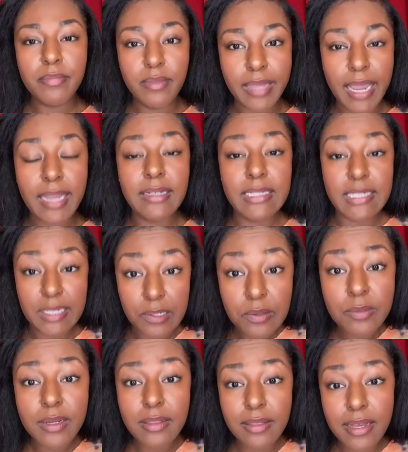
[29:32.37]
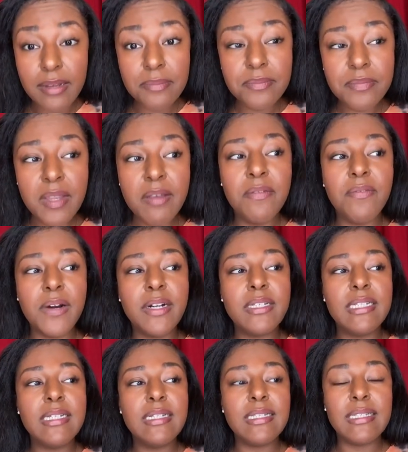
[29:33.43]
like deal with them
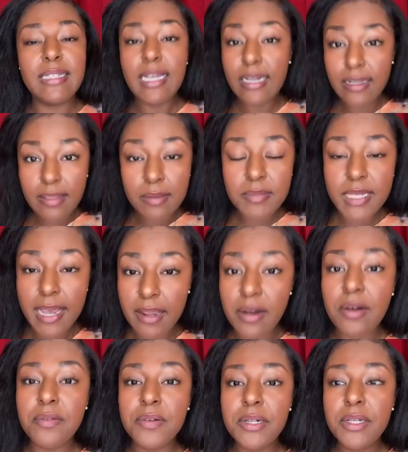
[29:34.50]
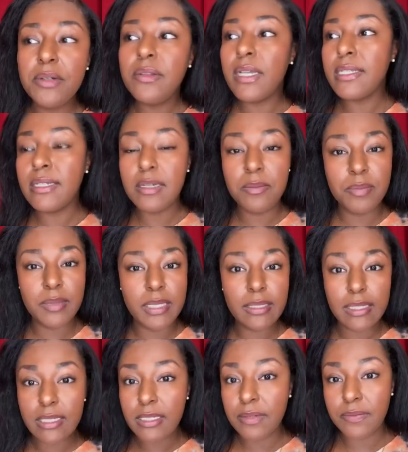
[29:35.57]
versus letting them take over you, that's a
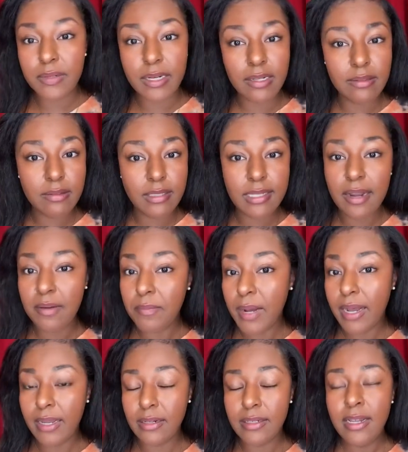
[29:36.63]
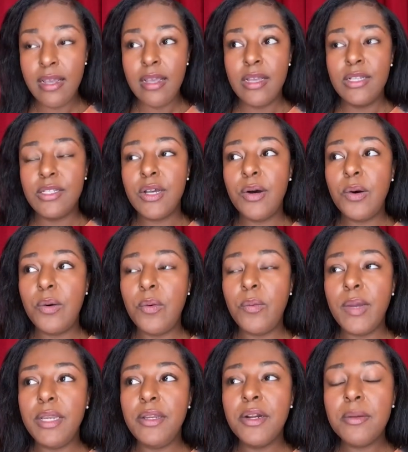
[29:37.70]
completely different state of mind. So
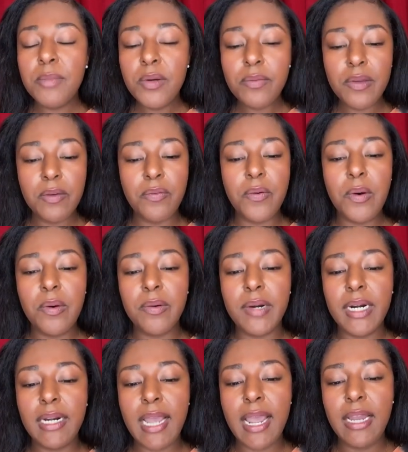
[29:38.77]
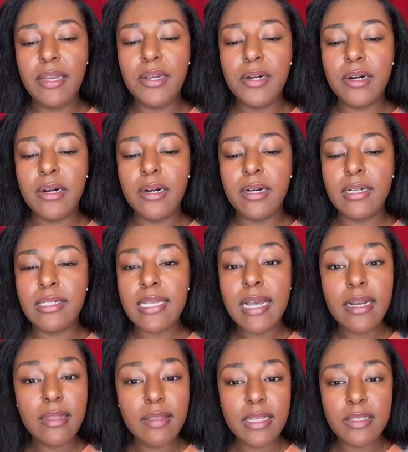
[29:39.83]
when you're moving forward and you're
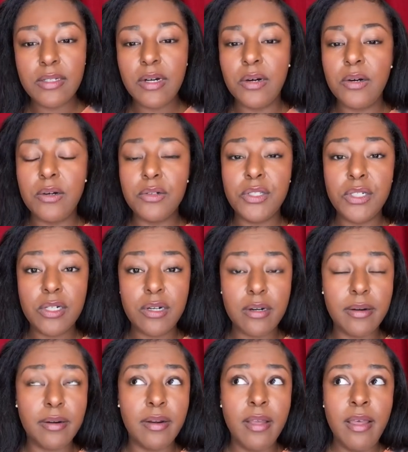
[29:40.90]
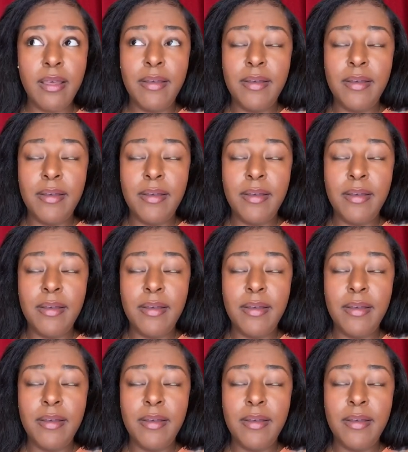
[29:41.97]
setting these goals, you're